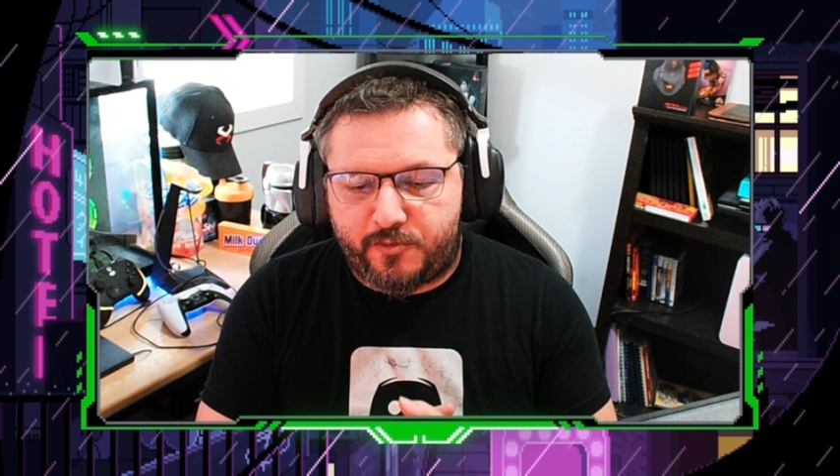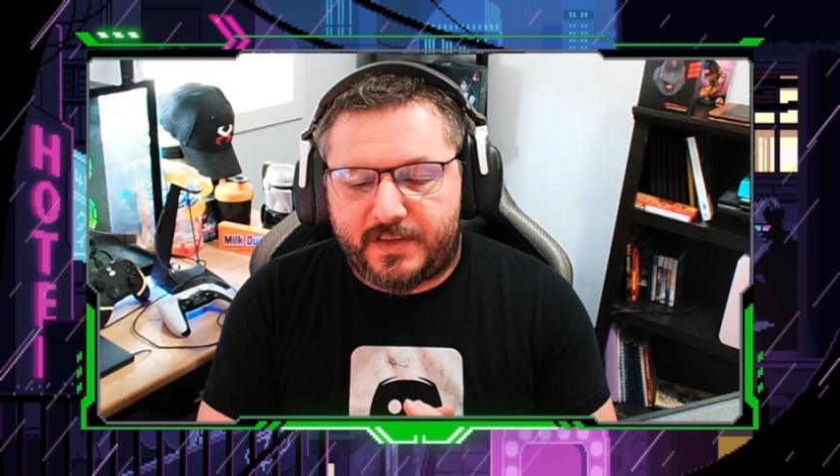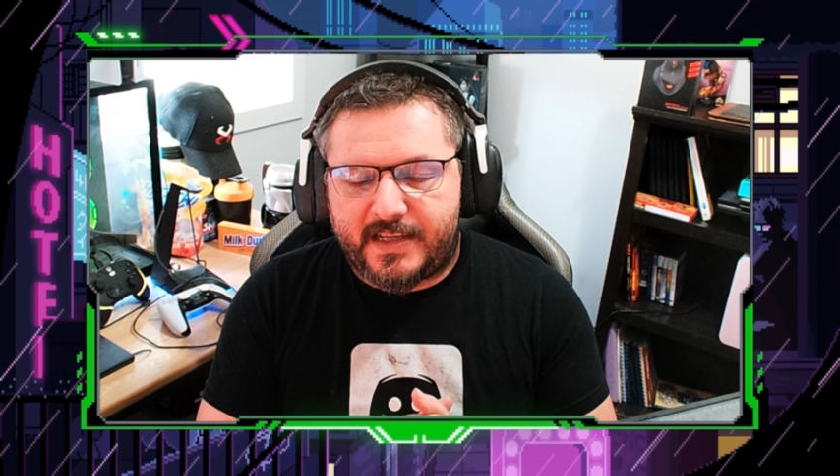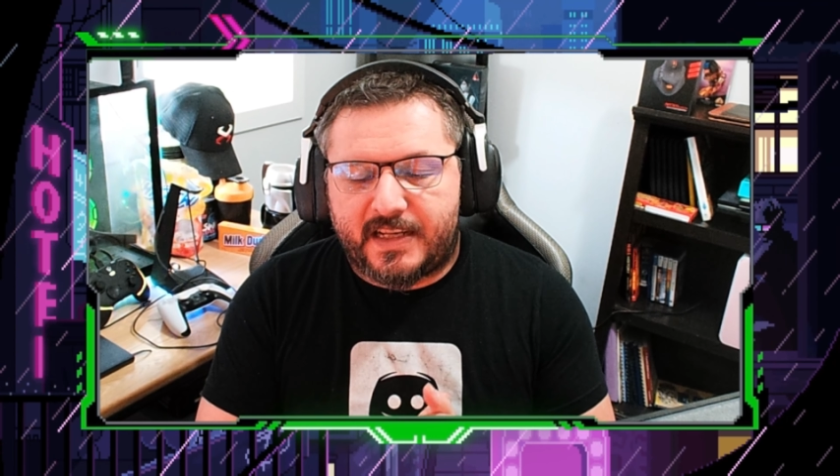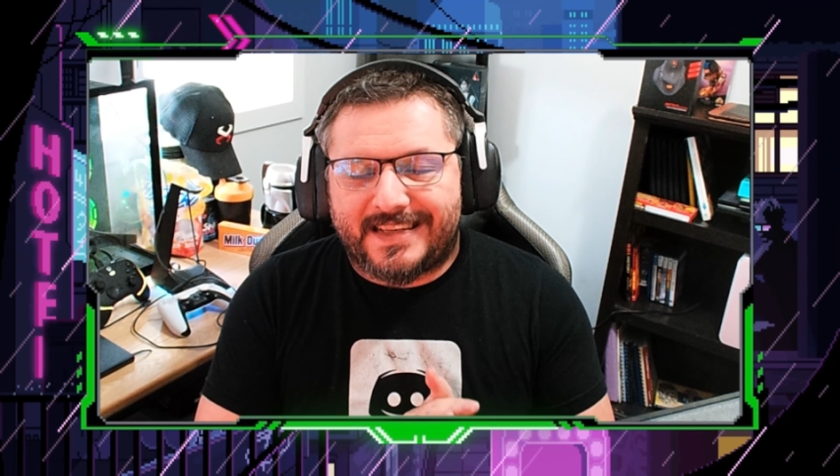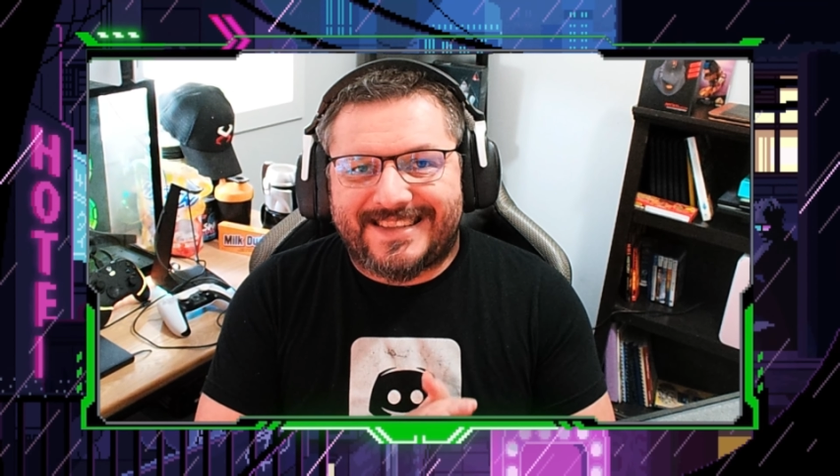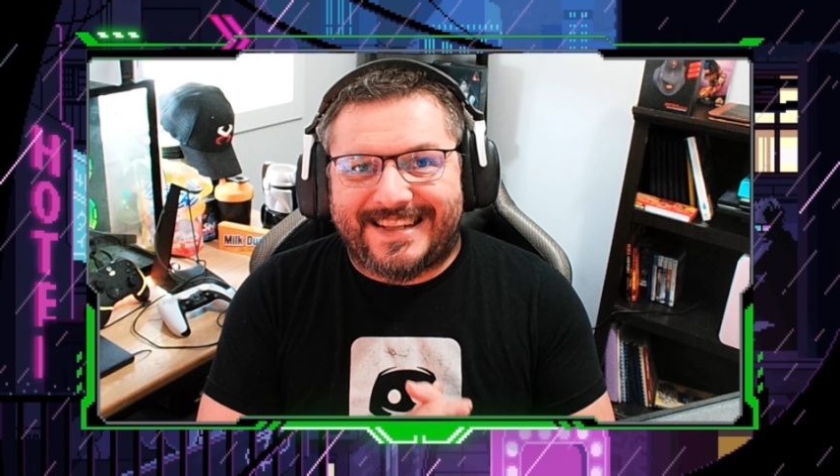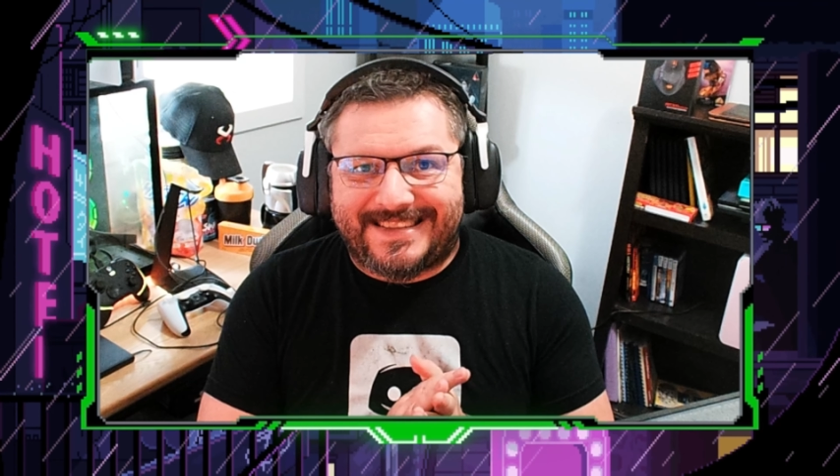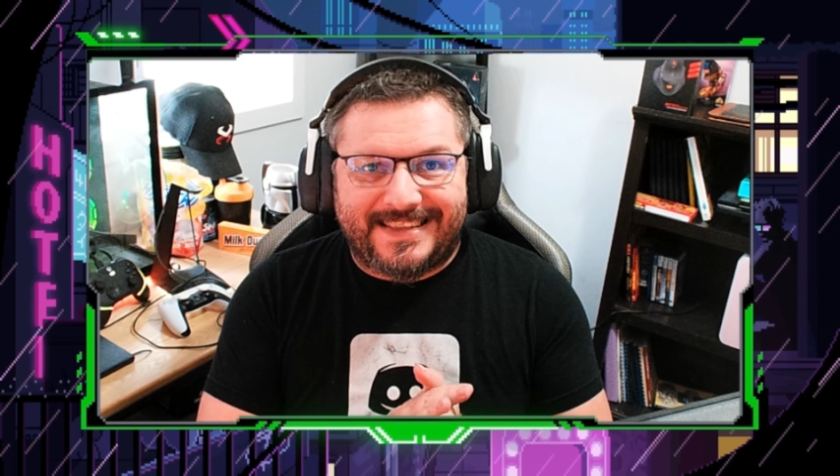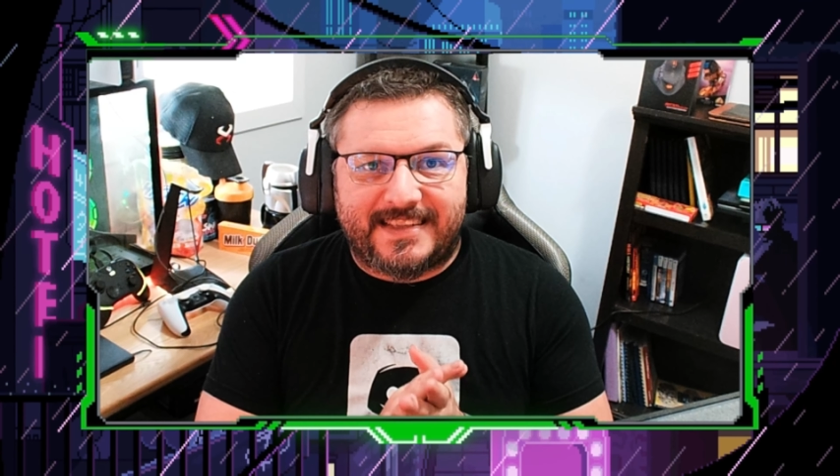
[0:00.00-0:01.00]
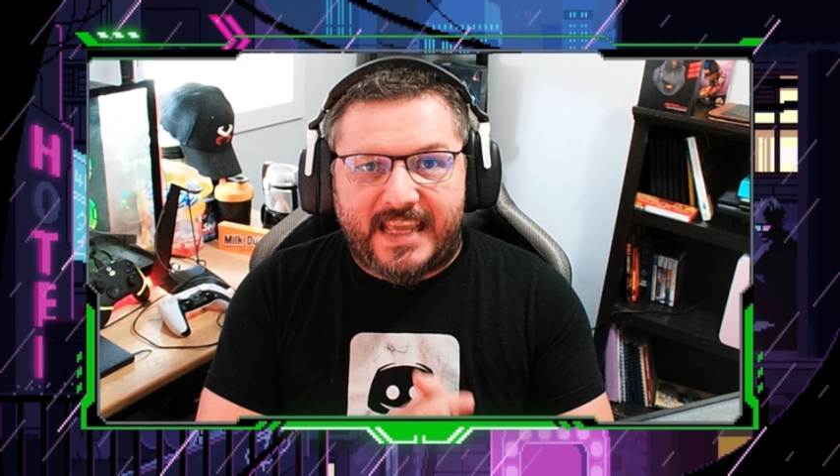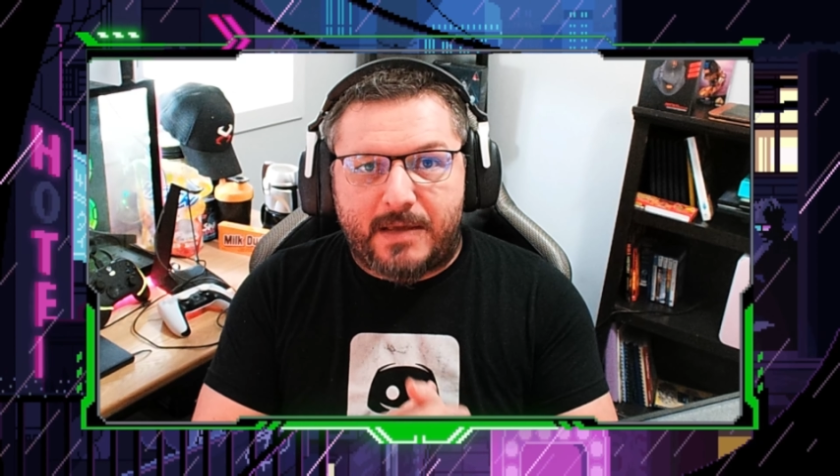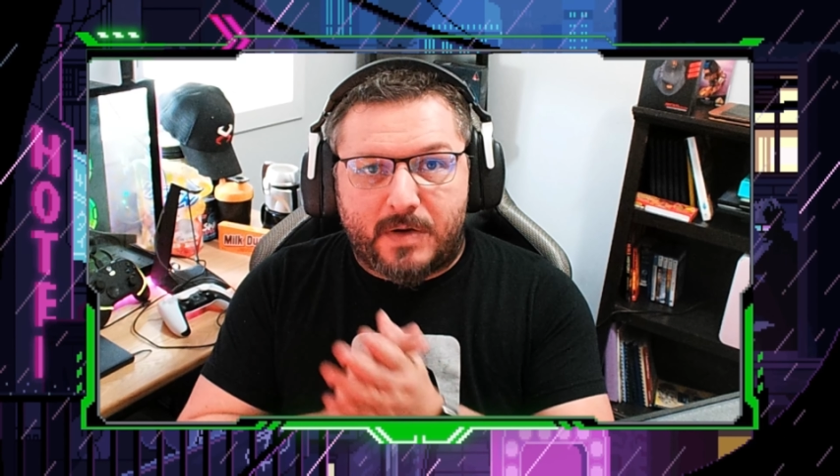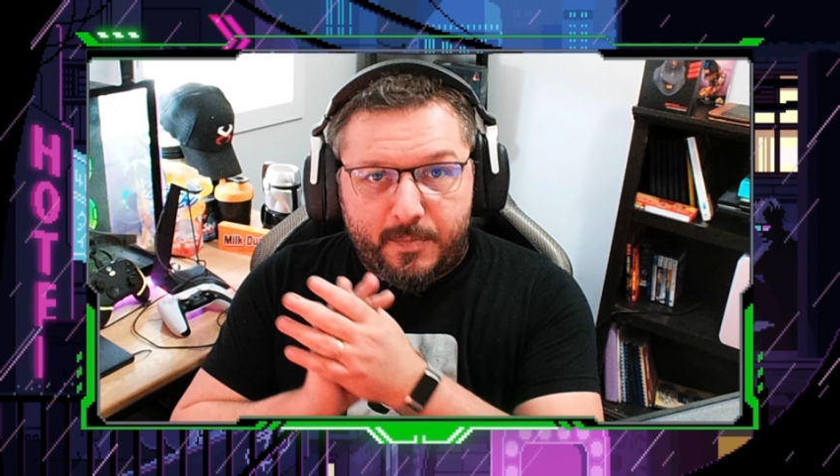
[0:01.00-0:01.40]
really kind of sets this game